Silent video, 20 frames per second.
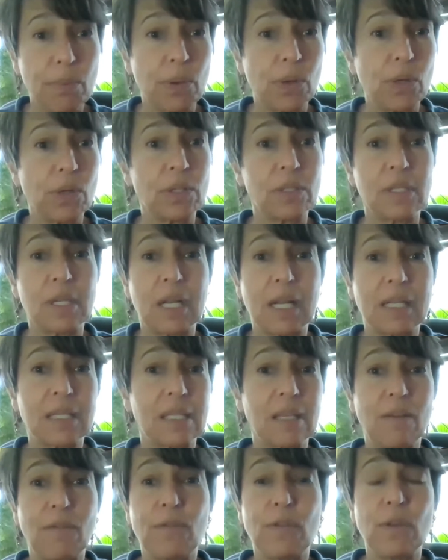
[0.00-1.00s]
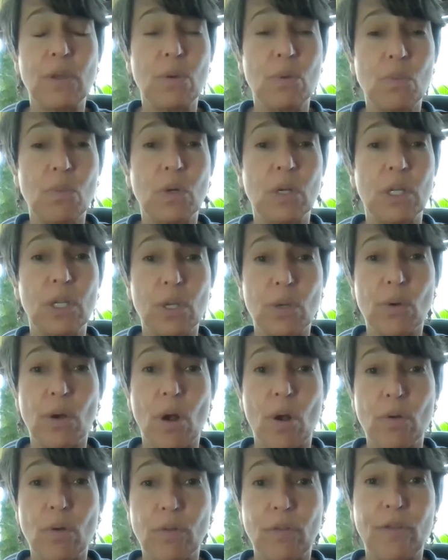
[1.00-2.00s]
person as if you would
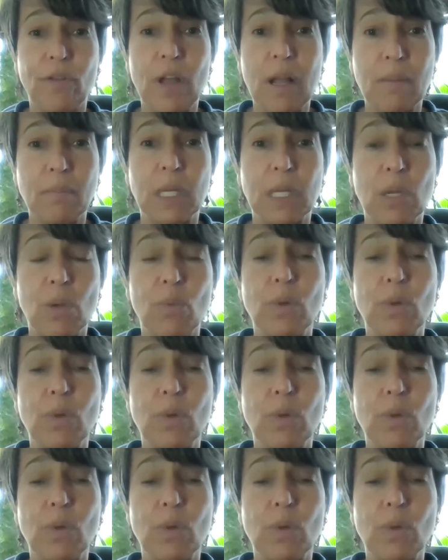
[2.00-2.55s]
your own family.